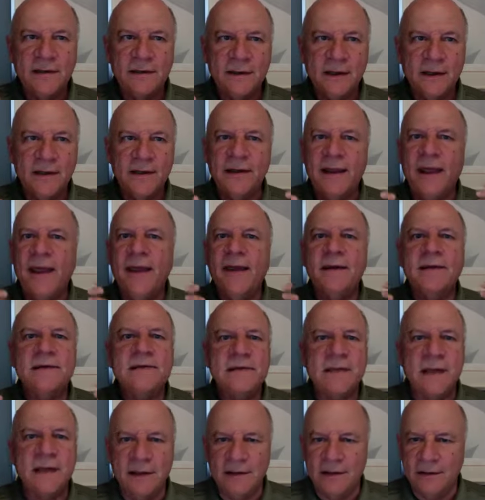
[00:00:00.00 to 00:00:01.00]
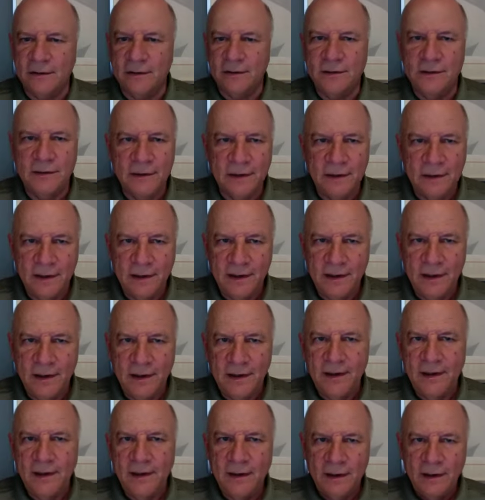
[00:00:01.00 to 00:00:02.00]
an exhale.
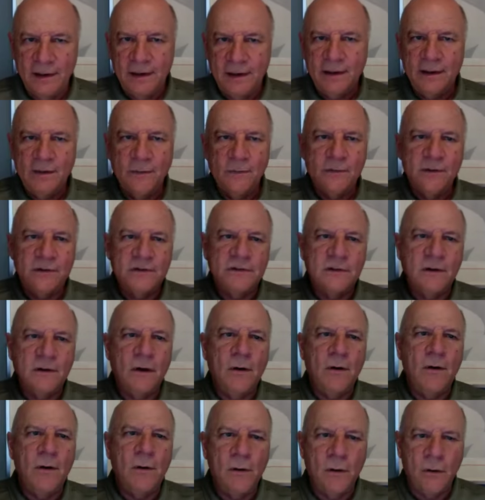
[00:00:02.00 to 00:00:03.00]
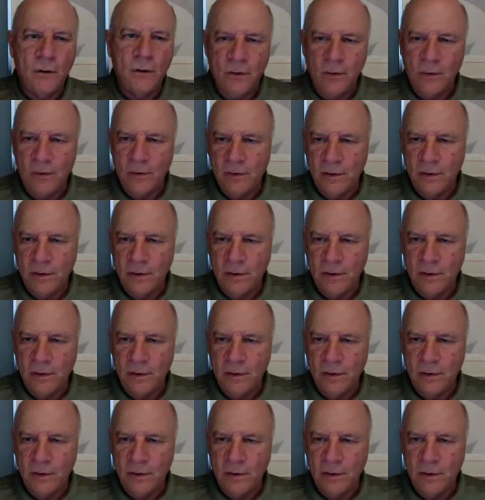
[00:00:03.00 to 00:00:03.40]
It was, oh,